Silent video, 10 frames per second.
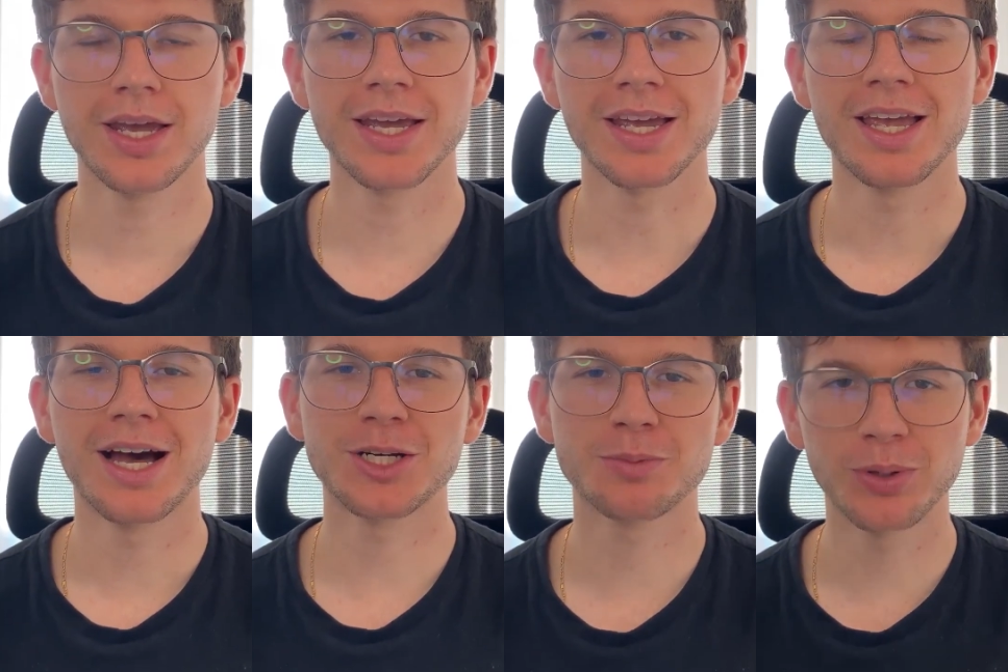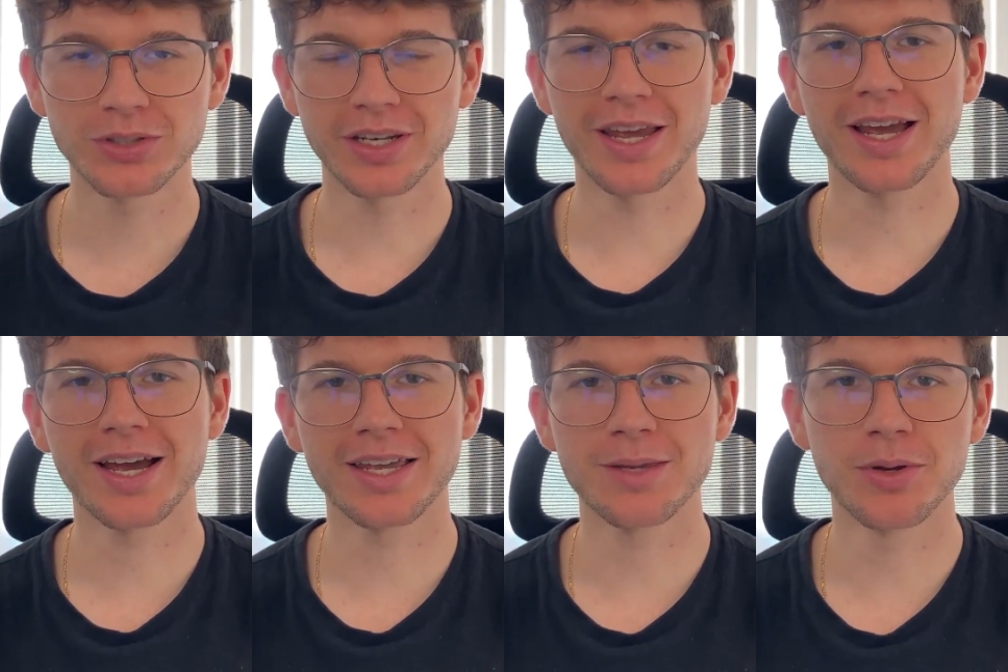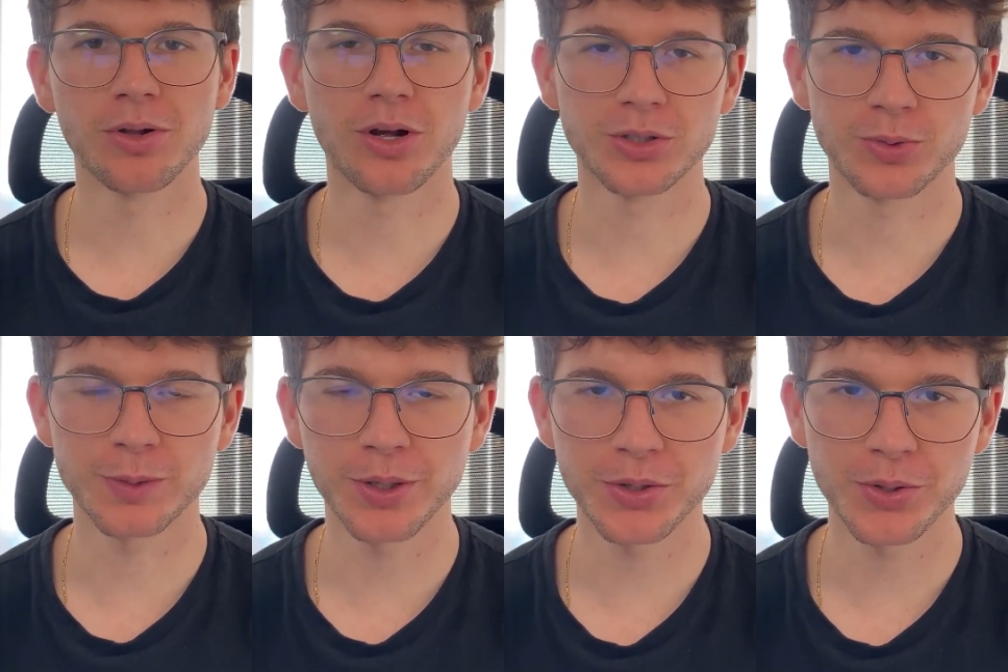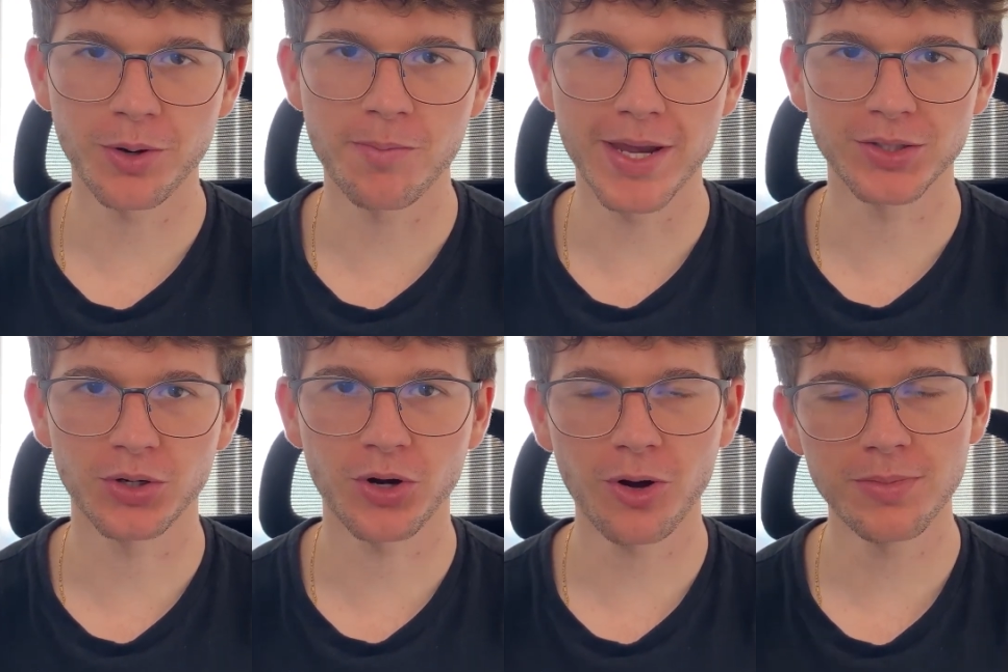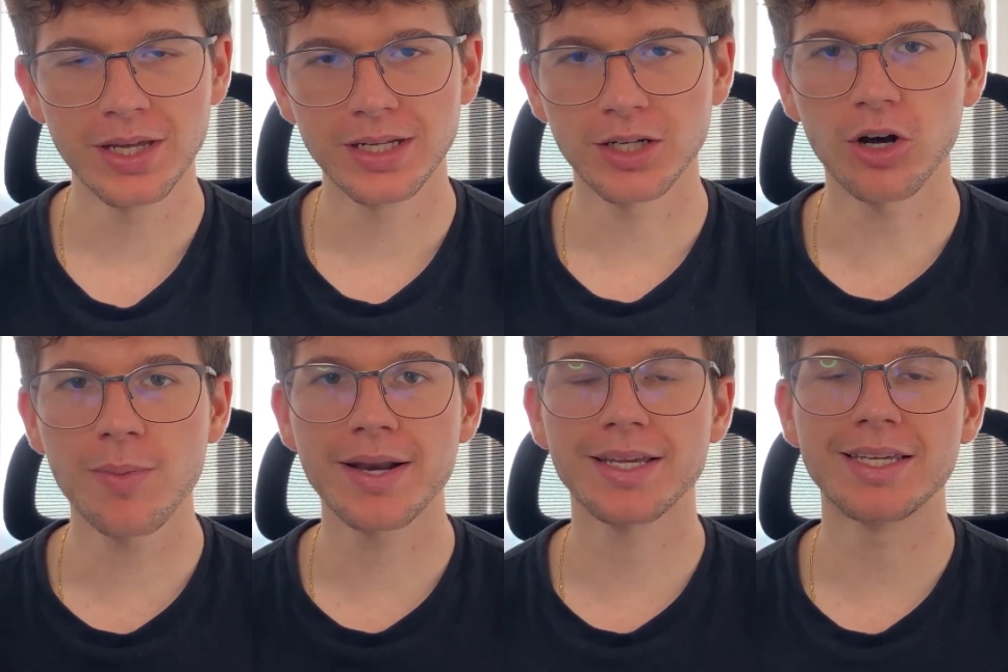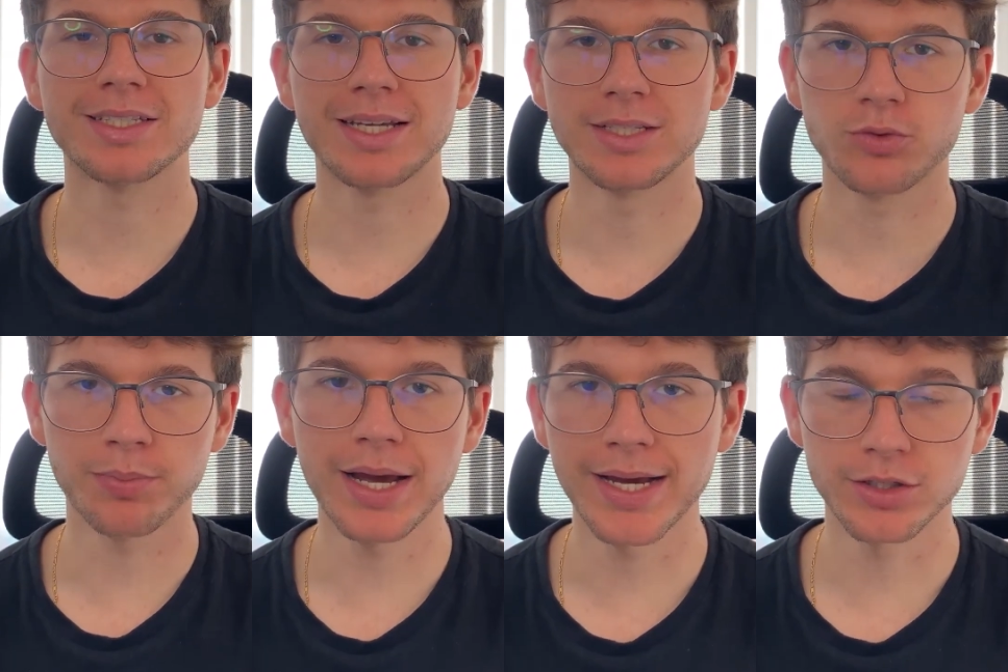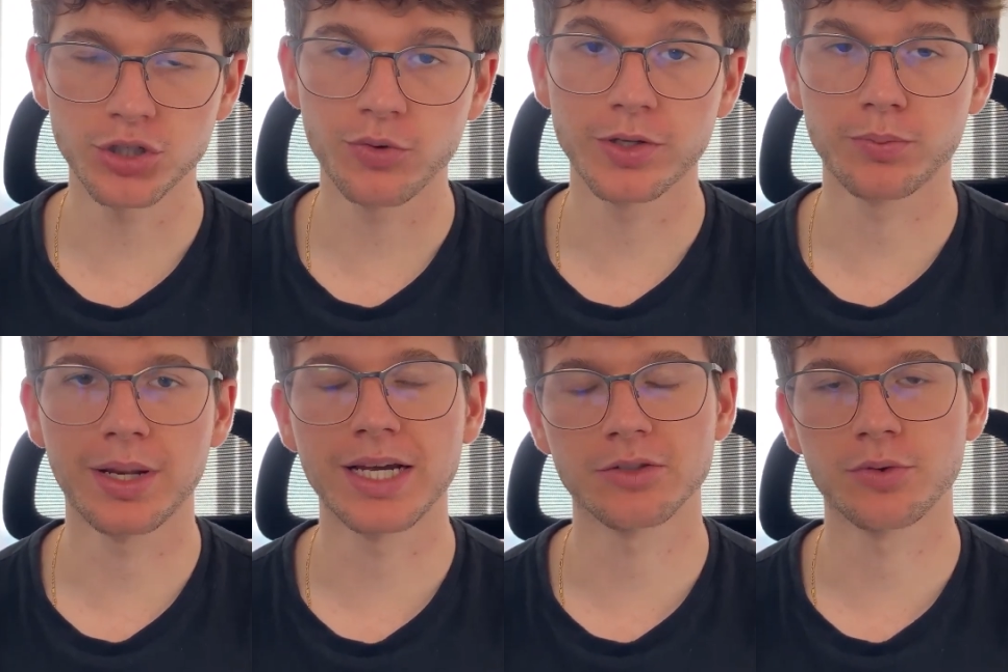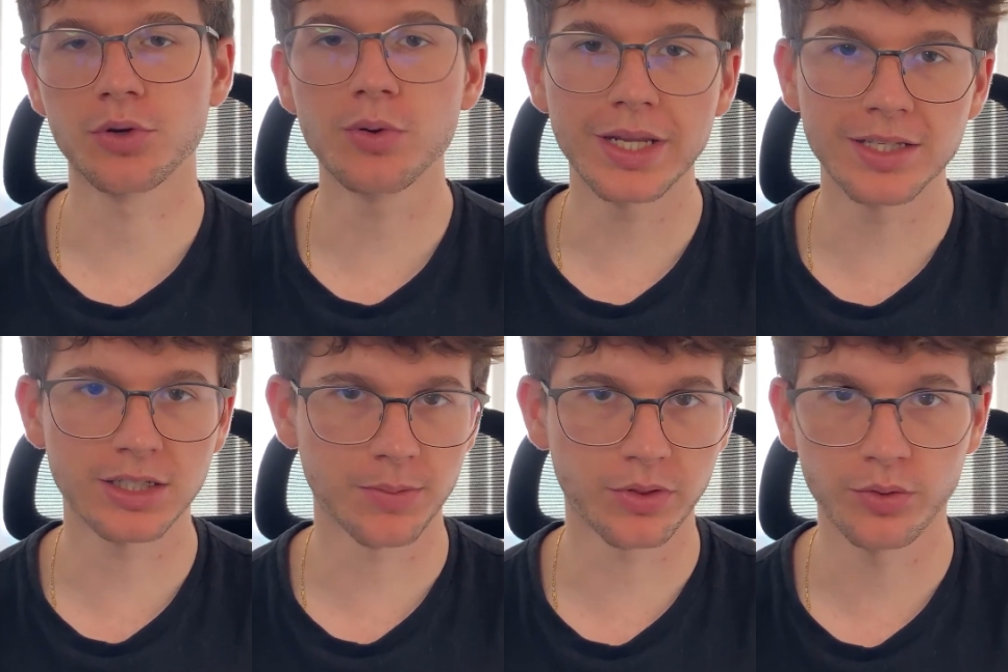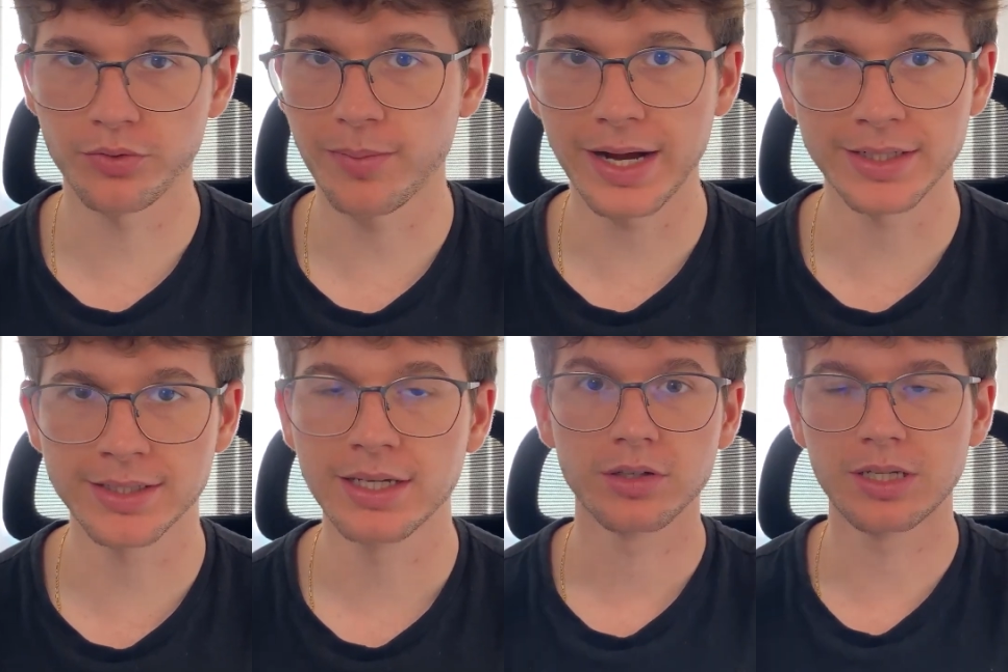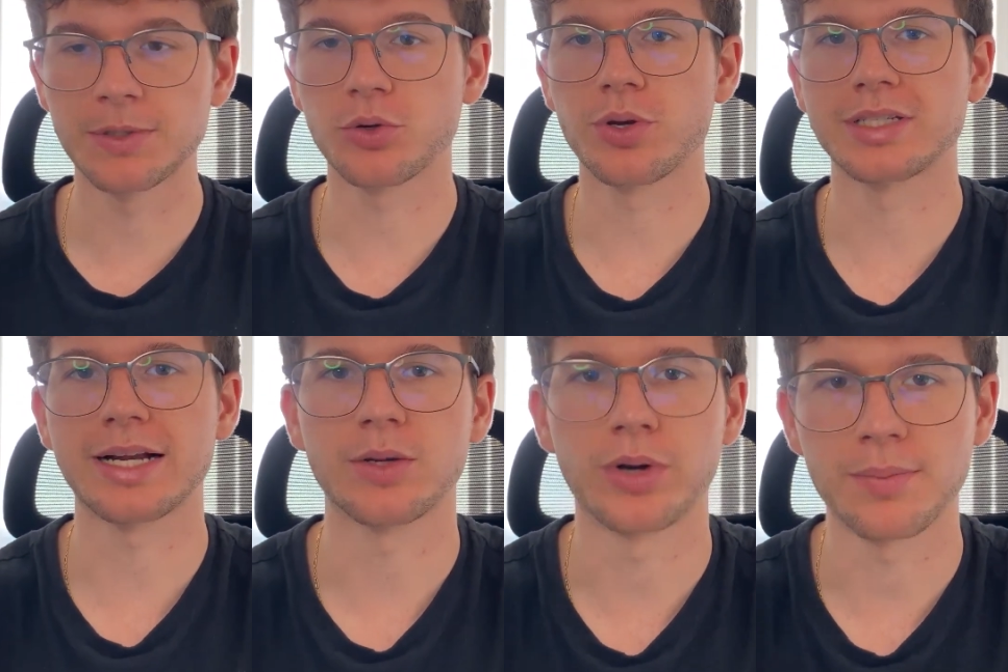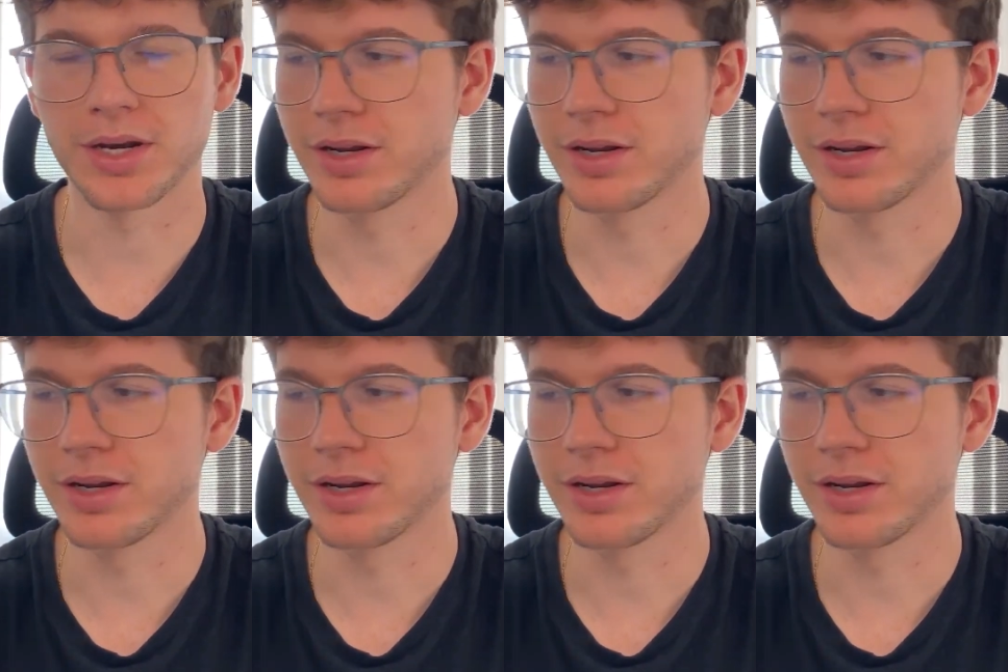hey, I just built an AI email autoresponder on make.com that automatically sends replies, generates replies for new leads coming through from ads. Let me show you exactly what I mean.